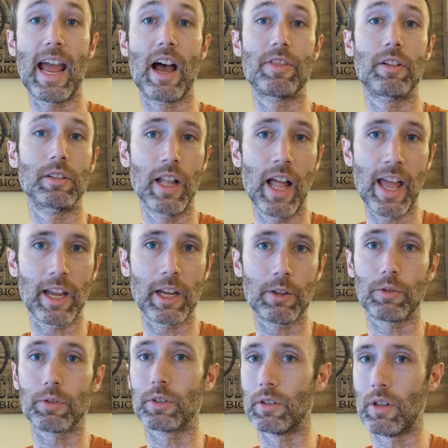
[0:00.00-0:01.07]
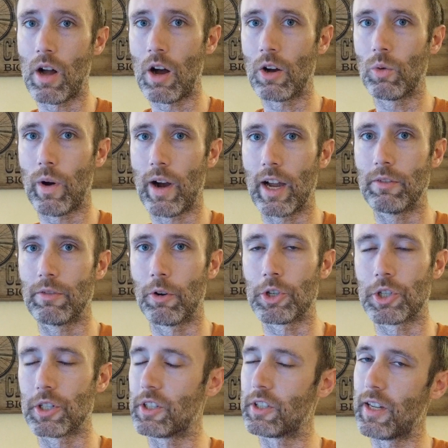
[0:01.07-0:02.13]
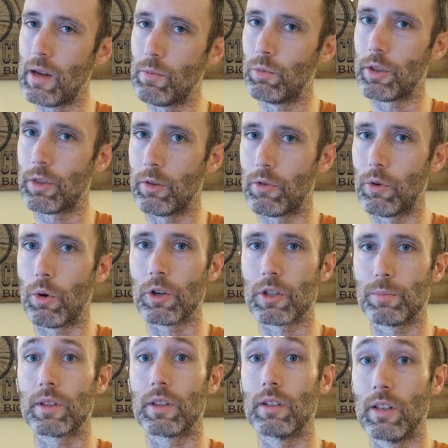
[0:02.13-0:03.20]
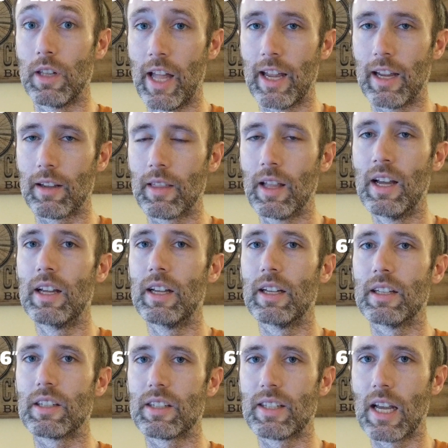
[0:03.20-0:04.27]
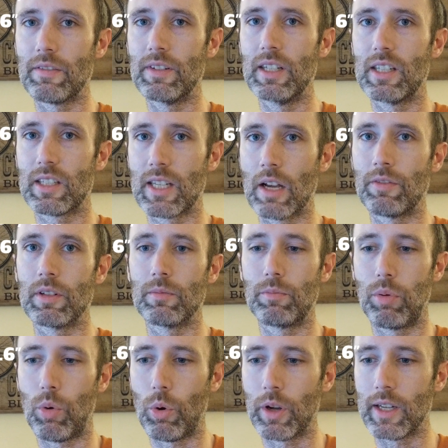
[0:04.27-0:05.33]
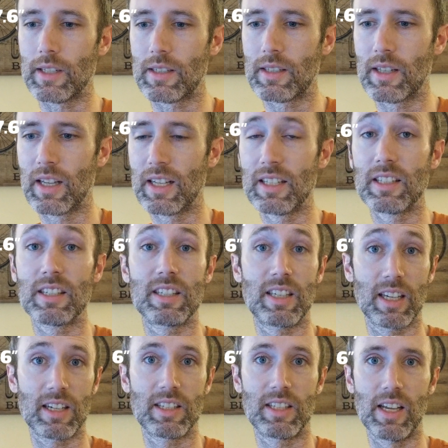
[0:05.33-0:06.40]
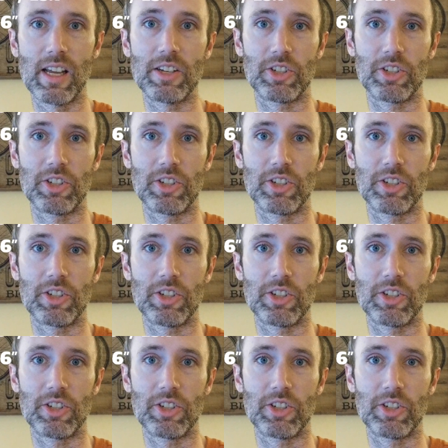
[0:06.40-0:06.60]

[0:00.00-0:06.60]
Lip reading: And the length for the long wide version, same width of course, but the length is 77.6